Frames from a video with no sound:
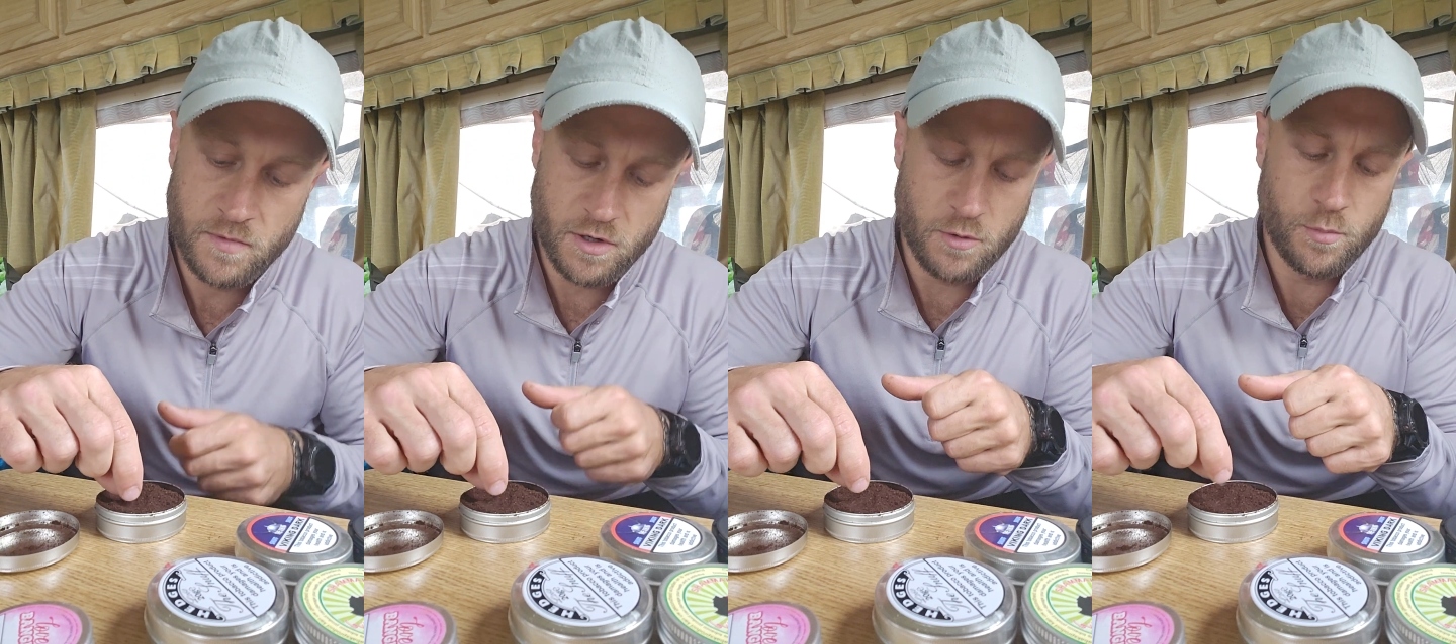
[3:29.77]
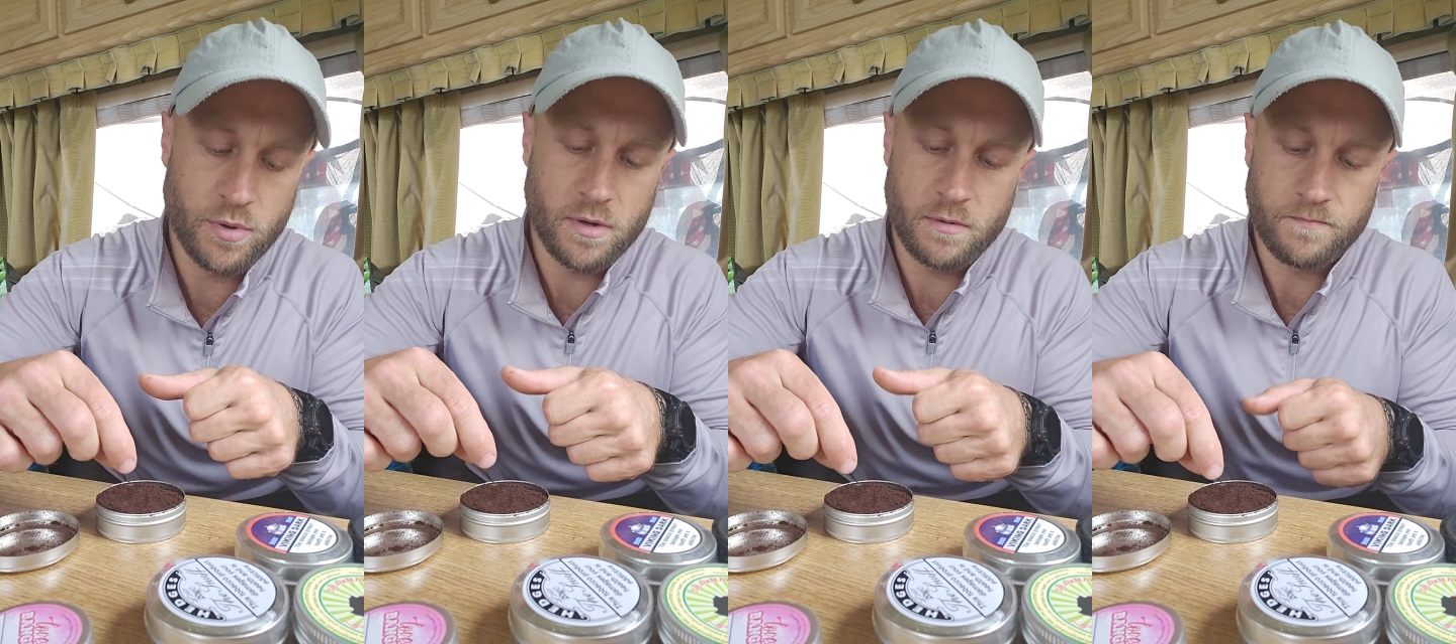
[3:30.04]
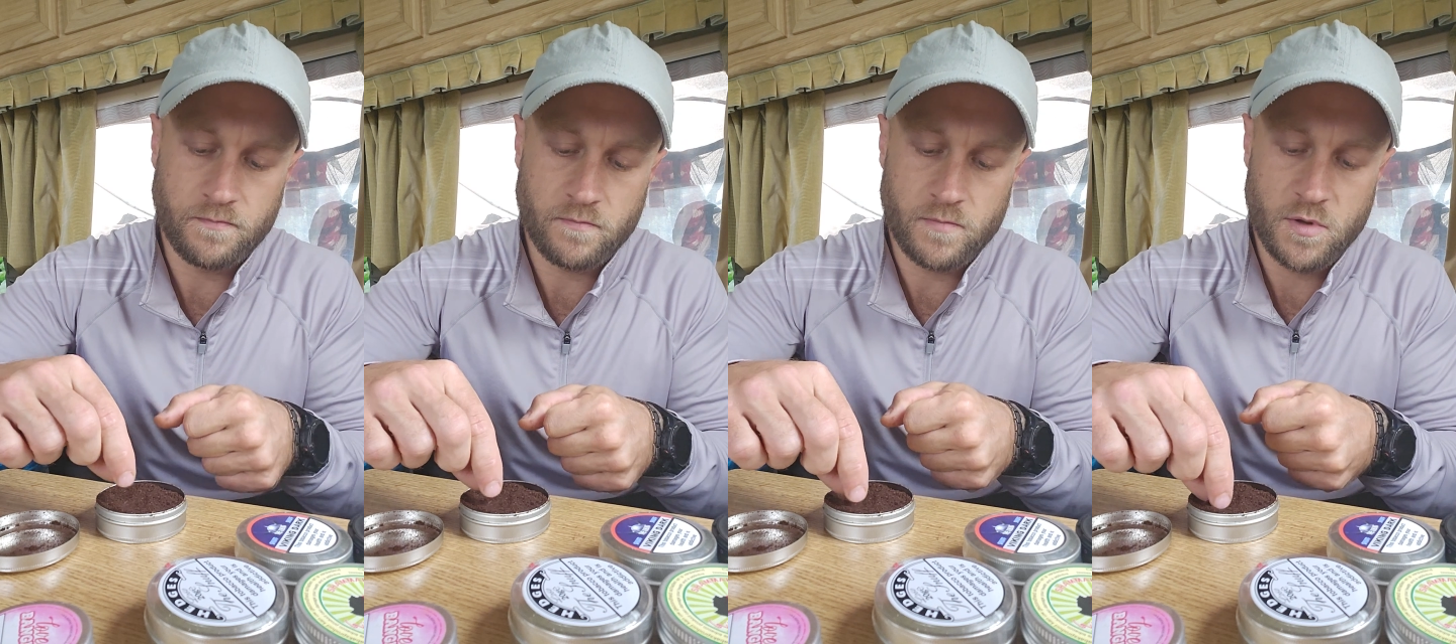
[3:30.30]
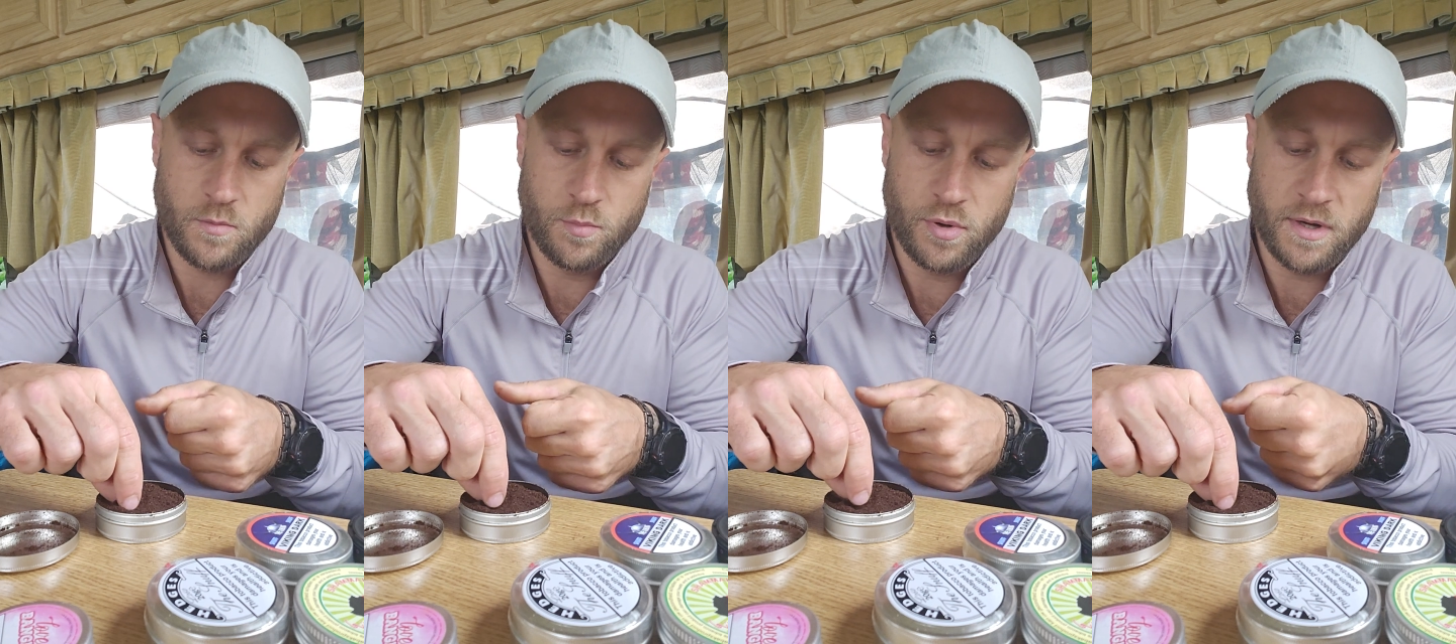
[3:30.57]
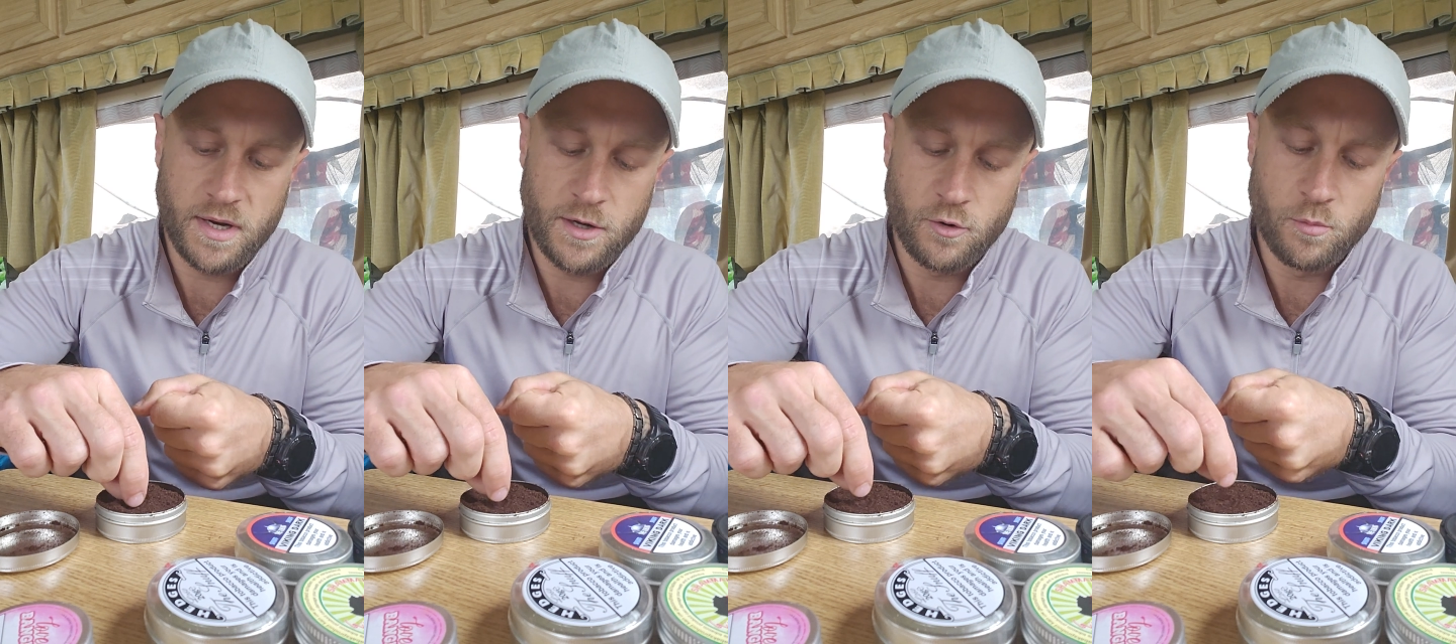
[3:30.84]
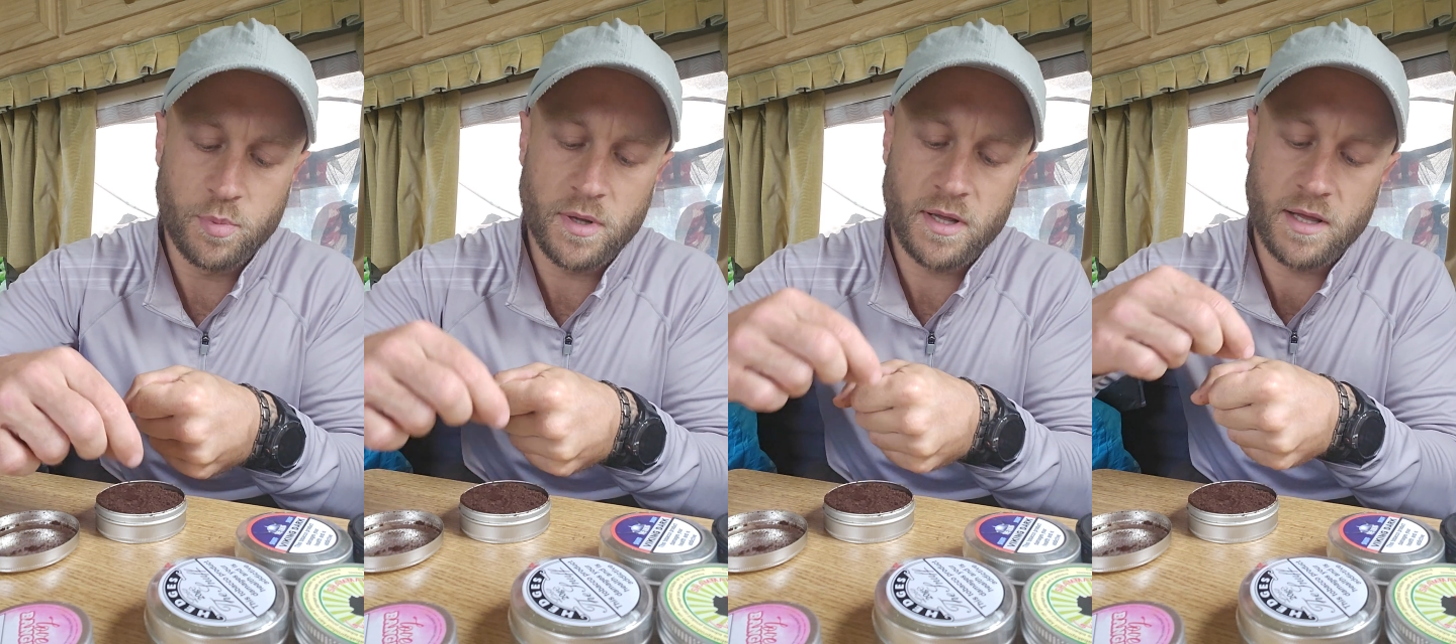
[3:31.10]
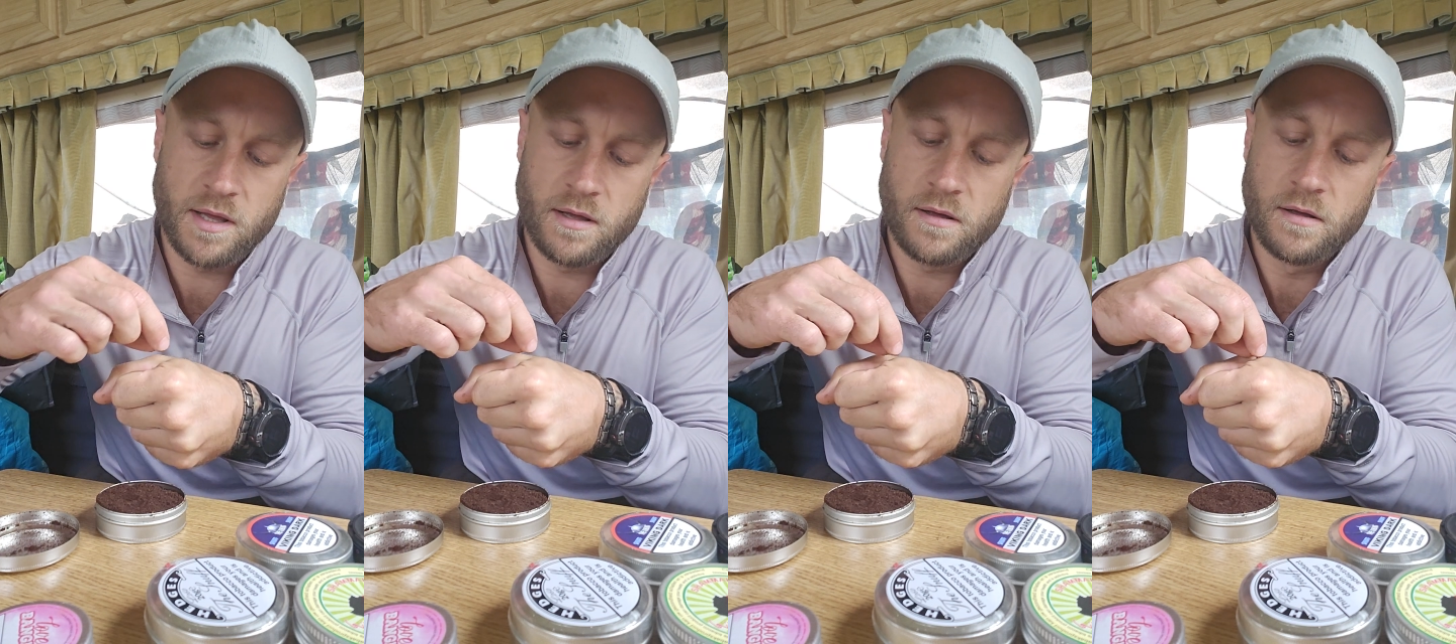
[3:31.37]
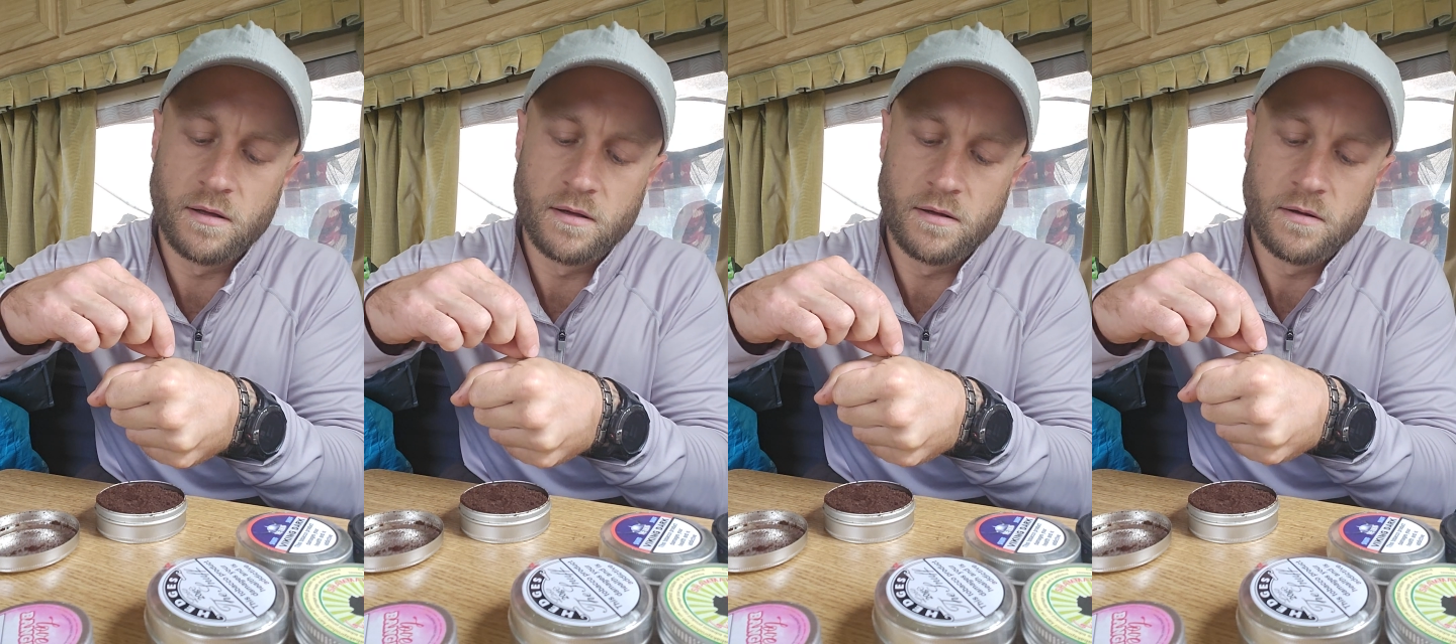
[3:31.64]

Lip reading: I'll put a little bit here.